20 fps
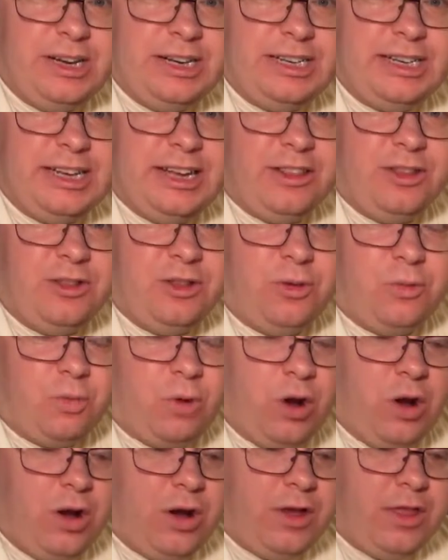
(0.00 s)
together the
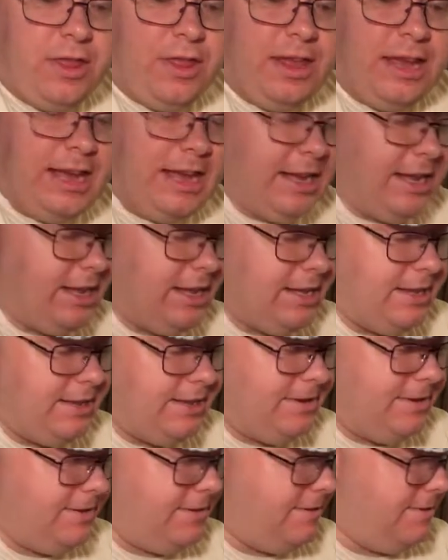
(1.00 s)
wrong thing.
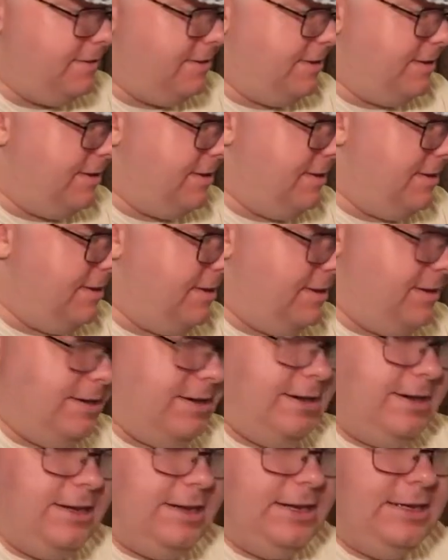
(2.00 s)

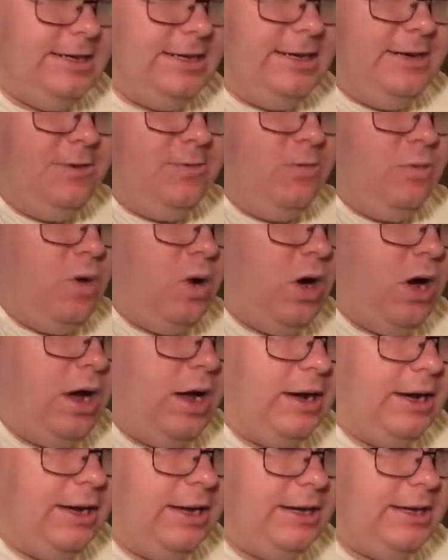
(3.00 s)
I did it
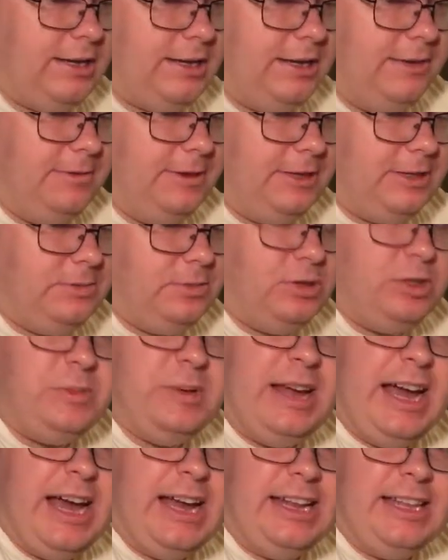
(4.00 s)
wrong. I'm not supposed to
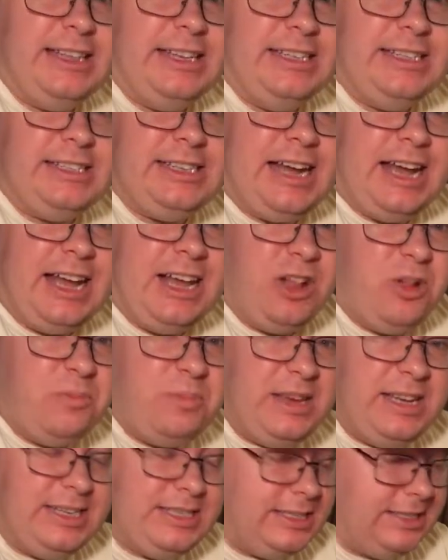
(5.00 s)
be adding these tile
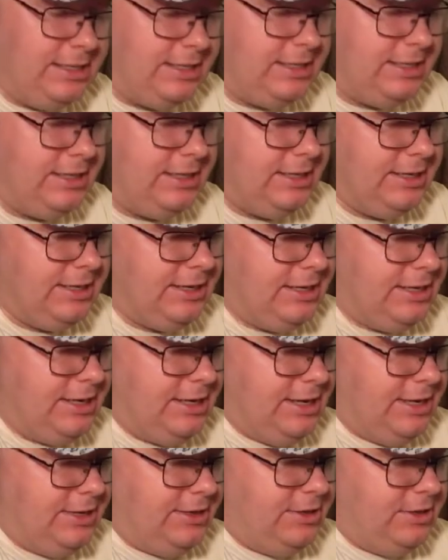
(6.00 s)
pieces
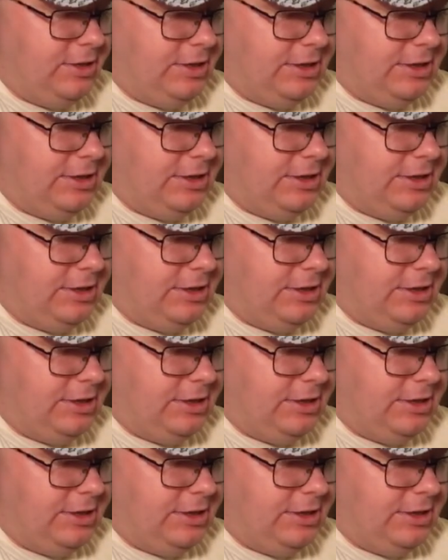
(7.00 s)
to the